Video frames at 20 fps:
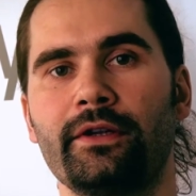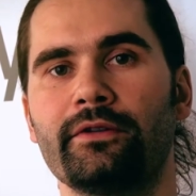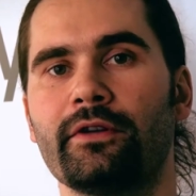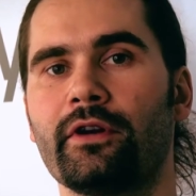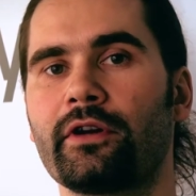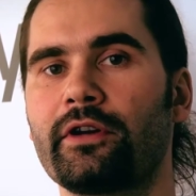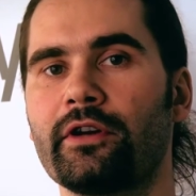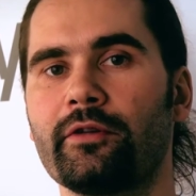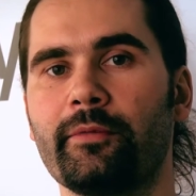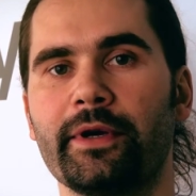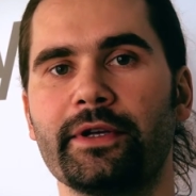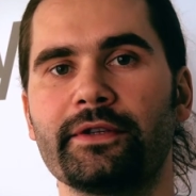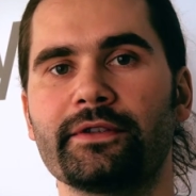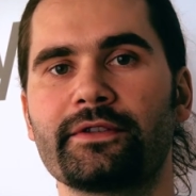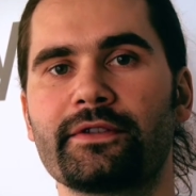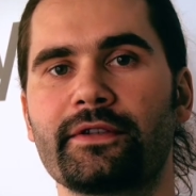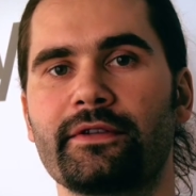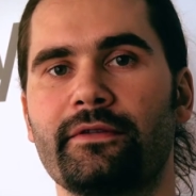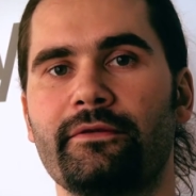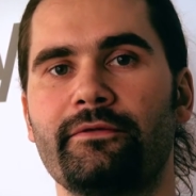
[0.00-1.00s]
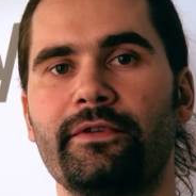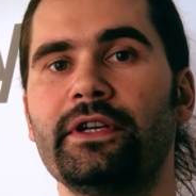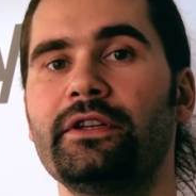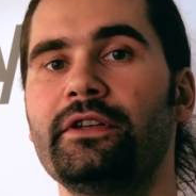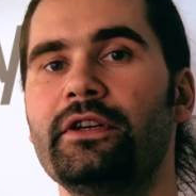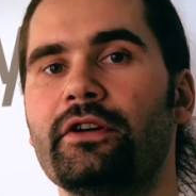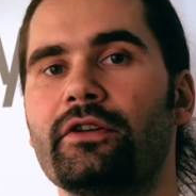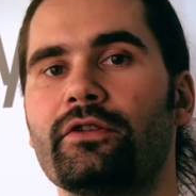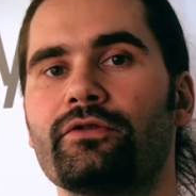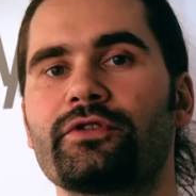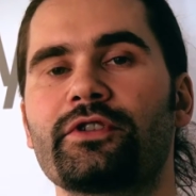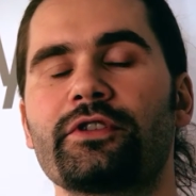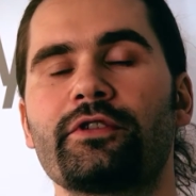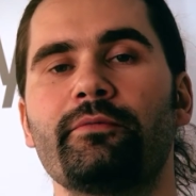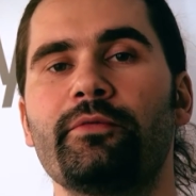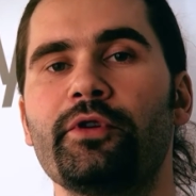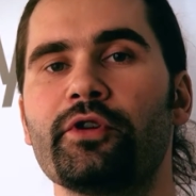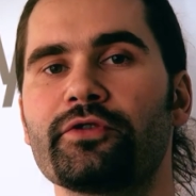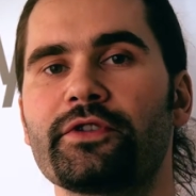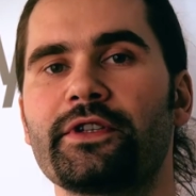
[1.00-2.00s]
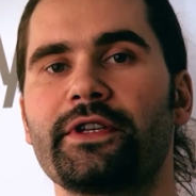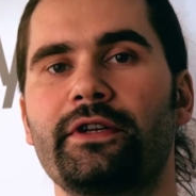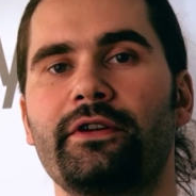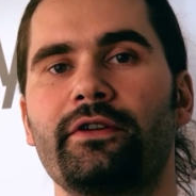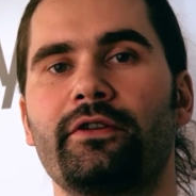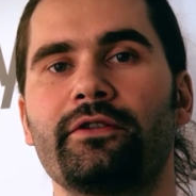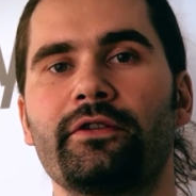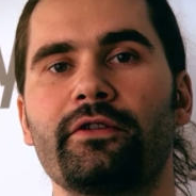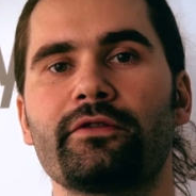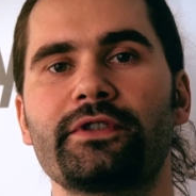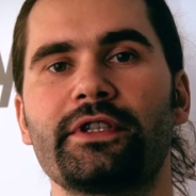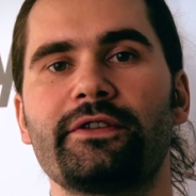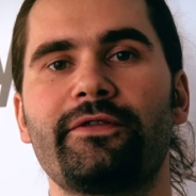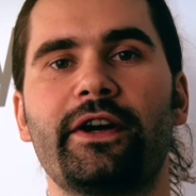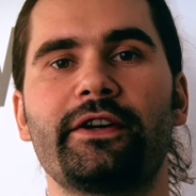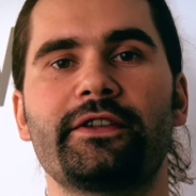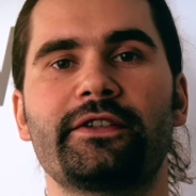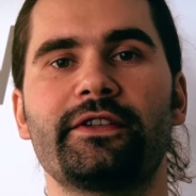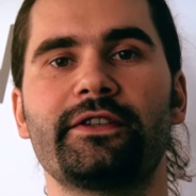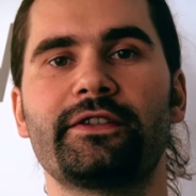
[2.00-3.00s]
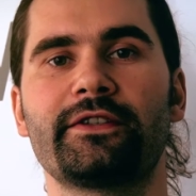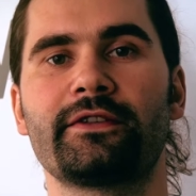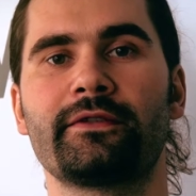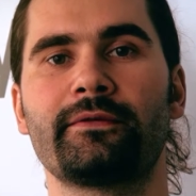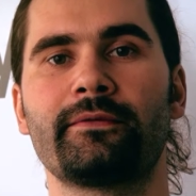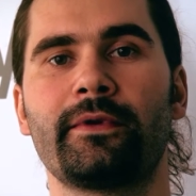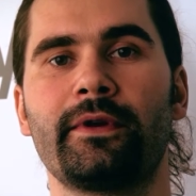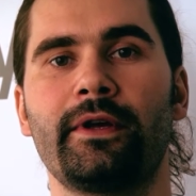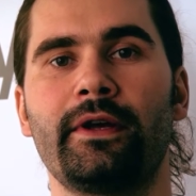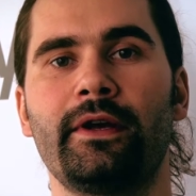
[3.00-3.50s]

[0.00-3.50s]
documents, videos, music on those devices?